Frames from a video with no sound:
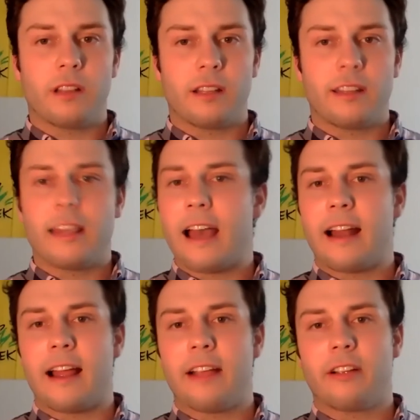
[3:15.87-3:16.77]
Yeah, and
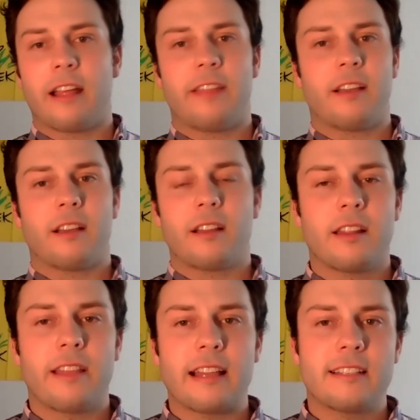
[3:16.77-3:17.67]
I agree. I think
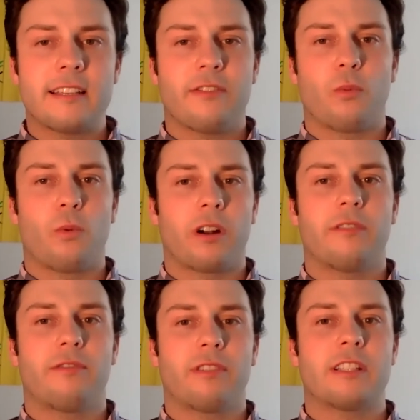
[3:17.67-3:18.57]
in the idea of the
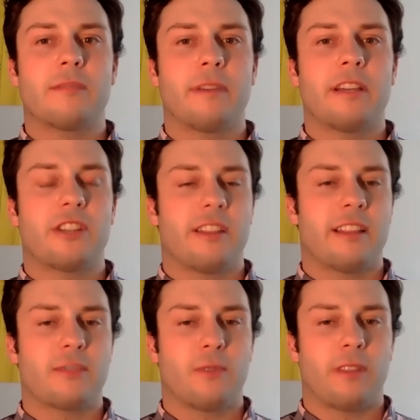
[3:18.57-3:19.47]
word free speech, I think
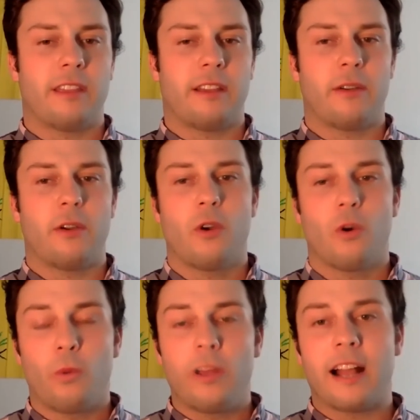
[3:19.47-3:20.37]
that's one thing
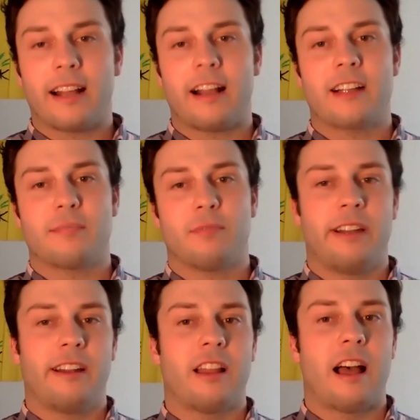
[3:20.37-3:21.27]
we kind of
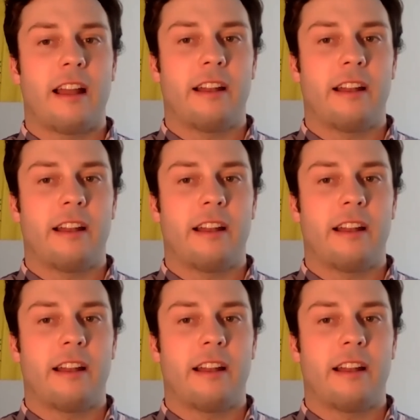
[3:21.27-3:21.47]
contemplated a lot.